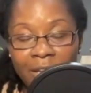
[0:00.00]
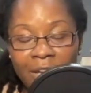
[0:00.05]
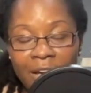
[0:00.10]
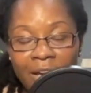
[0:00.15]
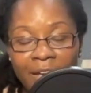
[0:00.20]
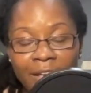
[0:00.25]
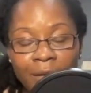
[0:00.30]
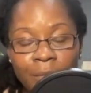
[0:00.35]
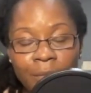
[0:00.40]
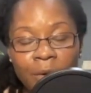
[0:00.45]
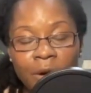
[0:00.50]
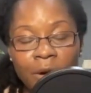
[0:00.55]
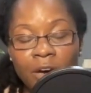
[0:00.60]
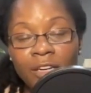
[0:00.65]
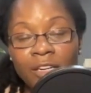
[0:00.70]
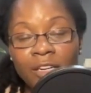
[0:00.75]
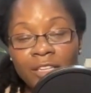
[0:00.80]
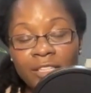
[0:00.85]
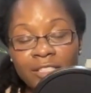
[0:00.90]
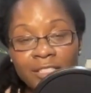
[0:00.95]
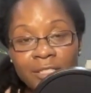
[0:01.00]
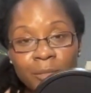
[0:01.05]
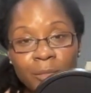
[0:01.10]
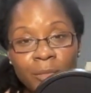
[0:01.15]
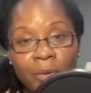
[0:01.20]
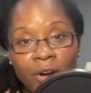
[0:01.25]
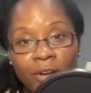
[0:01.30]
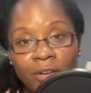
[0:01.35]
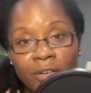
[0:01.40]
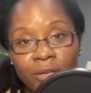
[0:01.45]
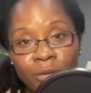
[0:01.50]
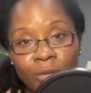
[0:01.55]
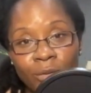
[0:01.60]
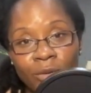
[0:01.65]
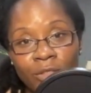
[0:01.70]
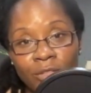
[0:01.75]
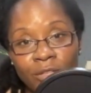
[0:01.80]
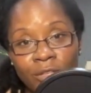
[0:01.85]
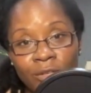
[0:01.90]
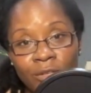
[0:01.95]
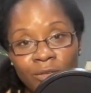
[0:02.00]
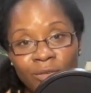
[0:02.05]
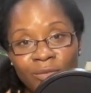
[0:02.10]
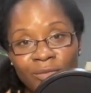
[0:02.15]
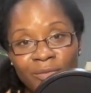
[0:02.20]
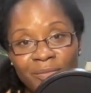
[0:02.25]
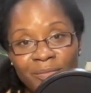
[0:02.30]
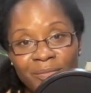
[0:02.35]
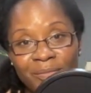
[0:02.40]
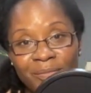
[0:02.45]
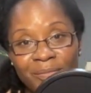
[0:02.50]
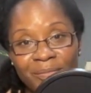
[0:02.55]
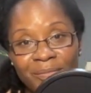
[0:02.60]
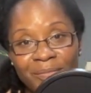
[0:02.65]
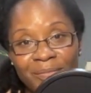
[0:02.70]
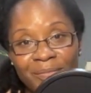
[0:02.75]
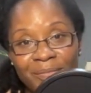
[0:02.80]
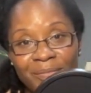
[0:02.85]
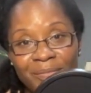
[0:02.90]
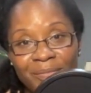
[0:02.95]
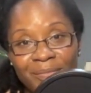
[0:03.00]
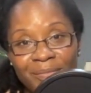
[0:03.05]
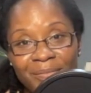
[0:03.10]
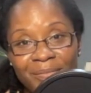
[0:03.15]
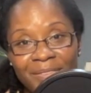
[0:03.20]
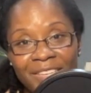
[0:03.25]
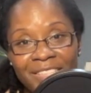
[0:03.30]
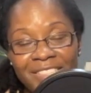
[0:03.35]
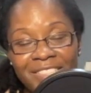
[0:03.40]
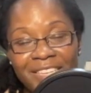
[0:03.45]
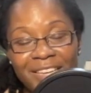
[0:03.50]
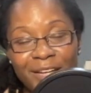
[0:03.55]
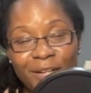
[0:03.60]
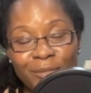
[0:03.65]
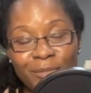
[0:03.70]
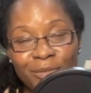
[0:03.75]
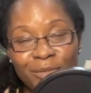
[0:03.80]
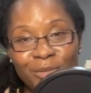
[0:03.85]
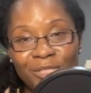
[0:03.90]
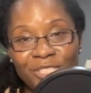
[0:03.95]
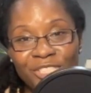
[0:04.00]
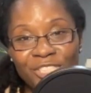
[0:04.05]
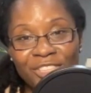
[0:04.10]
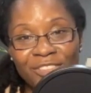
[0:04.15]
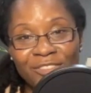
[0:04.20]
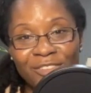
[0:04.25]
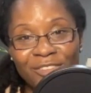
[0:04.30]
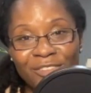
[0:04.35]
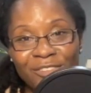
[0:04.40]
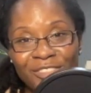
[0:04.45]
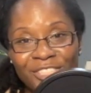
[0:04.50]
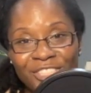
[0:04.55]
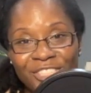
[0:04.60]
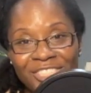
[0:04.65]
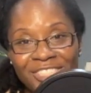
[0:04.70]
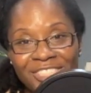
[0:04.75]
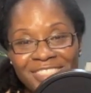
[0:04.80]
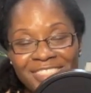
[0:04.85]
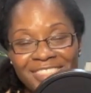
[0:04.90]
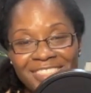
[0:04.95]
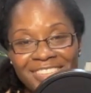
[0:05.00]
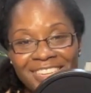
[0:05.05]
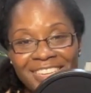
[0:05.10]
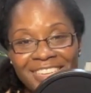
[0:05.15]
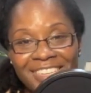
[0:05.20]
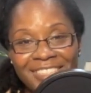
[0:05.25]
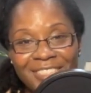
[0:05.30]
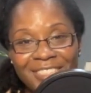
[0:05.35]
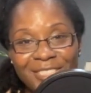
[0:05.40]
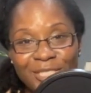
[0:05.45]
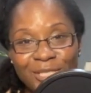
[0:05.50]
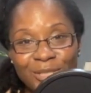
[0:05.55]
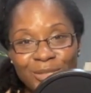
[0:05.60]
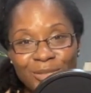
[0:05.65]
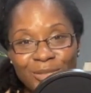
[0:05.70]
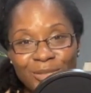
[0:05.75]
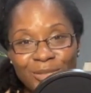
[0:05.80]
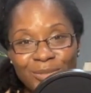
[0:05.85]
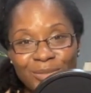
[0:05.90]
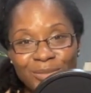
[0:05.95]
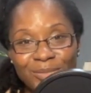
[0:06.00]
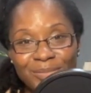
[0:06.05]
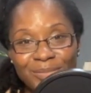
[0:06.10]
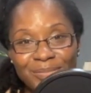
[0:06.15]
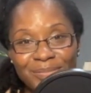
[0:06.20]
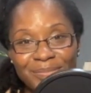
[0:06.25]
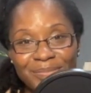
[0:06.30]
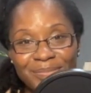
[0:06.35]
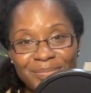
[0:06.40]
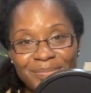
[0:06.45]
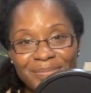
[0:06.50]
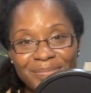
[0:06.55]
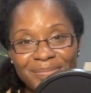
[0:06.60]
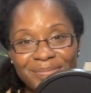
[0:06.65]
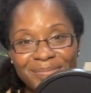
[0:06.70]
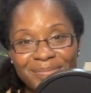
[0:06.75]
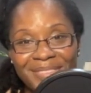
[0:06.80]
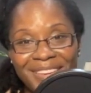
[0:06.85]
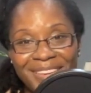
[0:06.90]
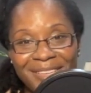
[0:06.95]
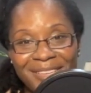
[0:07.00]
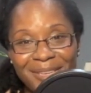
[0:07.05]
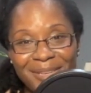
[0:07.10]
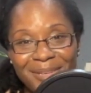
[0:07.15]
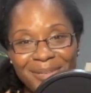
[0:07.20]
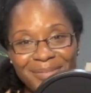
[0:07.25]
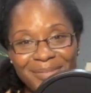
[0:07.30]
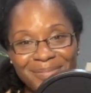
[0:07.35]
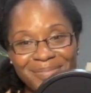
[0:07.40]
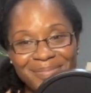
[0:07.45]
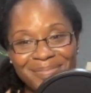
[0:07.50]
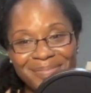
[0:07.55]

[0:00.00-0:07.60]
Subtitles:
I am honored to partner with you to help you achieve your vision. And I'll see you soon. Thank you.